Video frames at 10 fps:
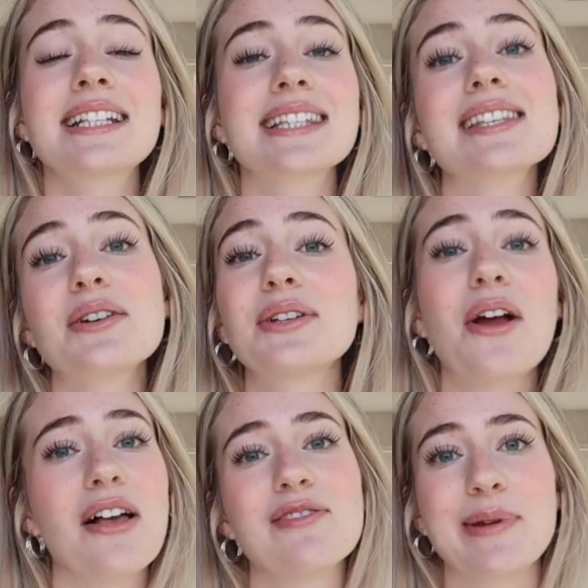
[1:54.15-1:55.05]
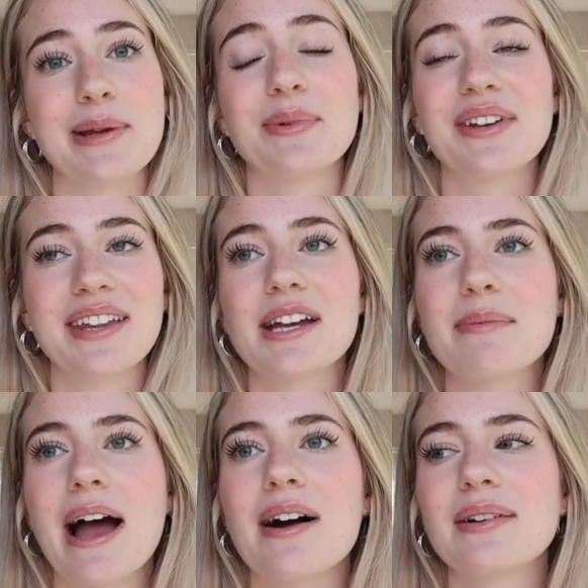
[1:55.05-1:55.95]
It's literally all I've been able to think
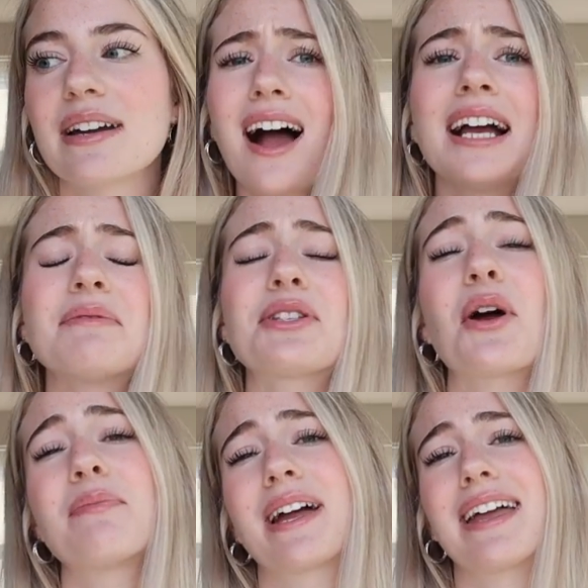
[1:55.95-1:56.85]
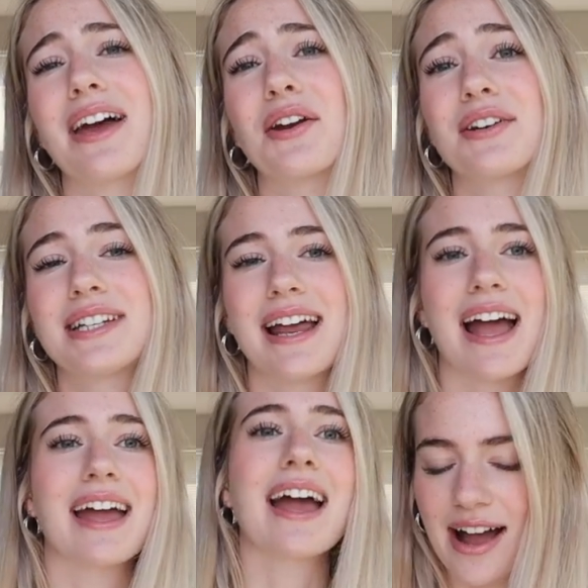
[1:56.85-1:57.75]
about. I'm just hoping I get her
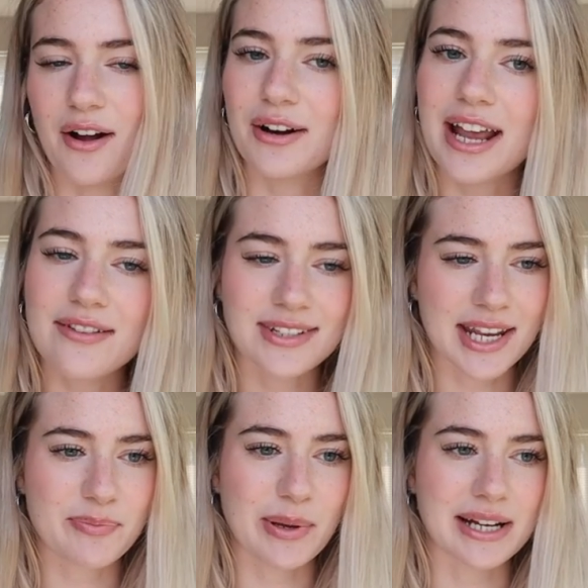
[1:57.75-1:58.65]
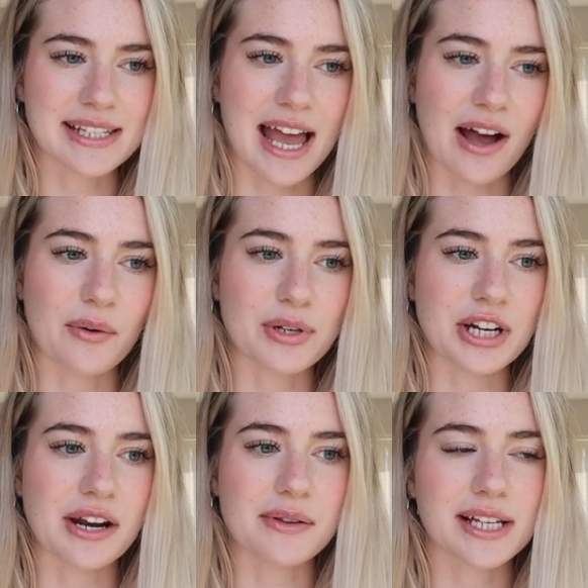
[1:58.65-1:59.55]
today. I already have a name picked out which
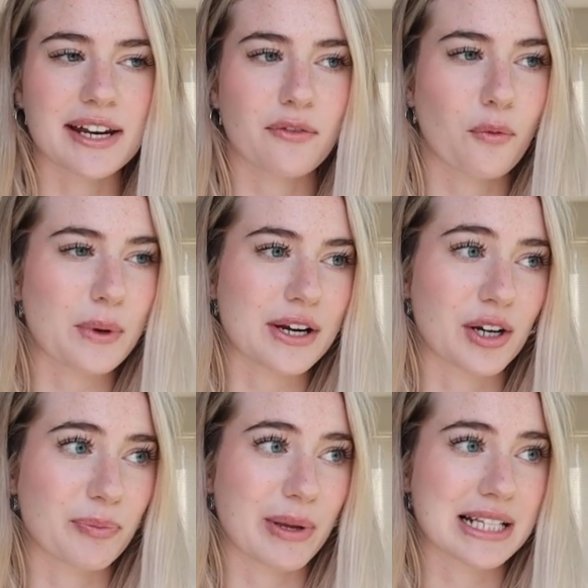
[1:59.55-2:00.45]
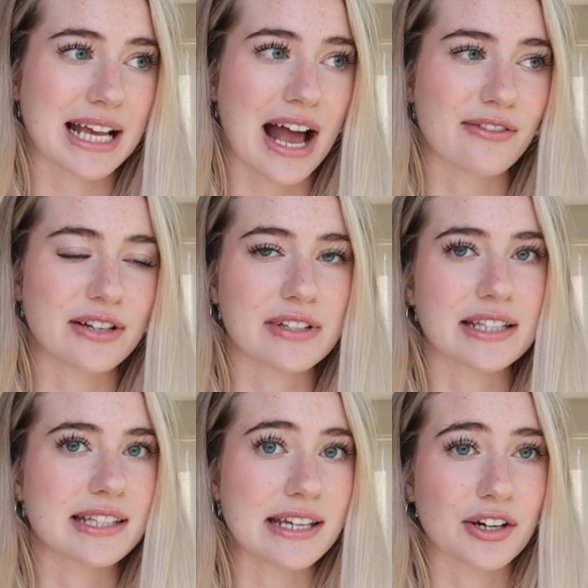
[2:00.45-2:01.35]
I know is kind of weird because I haven't
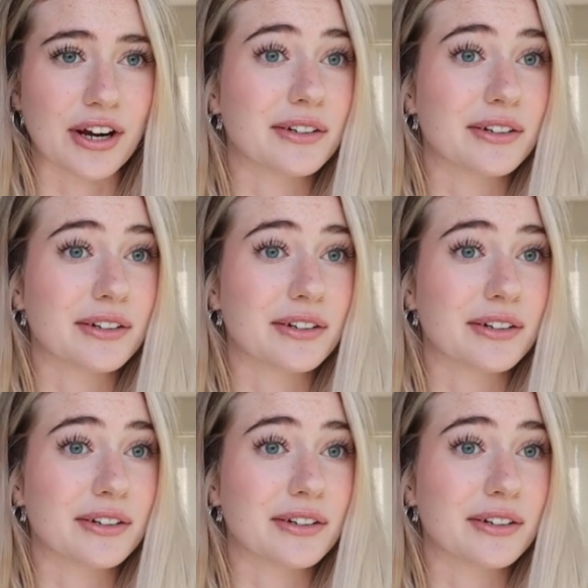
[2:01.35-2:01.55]
even seen her.